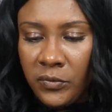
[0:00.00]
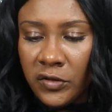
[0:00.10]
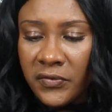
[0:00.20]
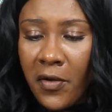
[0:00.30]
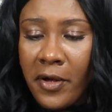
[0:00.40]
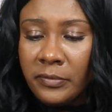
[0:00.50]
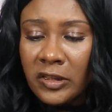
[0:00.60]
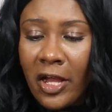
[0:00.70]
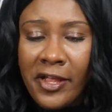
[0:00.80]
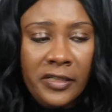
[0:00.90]
You get what I'm
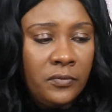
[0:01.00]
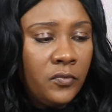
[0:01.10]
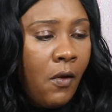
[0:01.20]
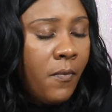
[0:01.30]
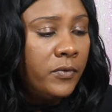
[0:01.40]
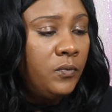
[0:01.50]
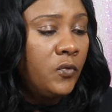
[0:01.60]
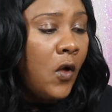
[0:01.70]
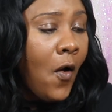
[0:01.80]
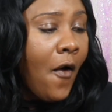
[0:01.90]
saying?
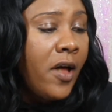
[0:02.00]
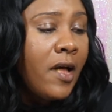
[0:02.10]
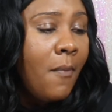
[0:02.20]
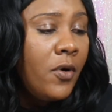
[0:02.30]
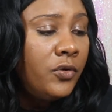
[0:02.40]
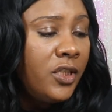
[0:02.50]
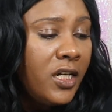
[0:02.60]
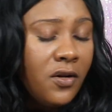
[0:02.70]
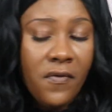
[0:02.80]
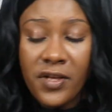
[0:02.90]
Oh, I got more
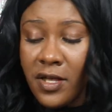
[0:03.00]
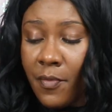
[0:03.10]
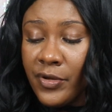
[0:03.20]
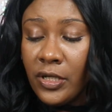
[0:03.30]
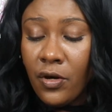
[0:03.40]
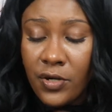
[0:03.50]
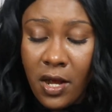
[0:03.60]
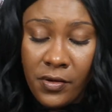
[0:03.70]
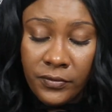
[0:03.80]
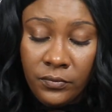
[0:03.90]
chicken over here, but hold
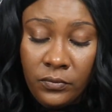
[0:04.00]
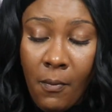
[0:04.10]
on.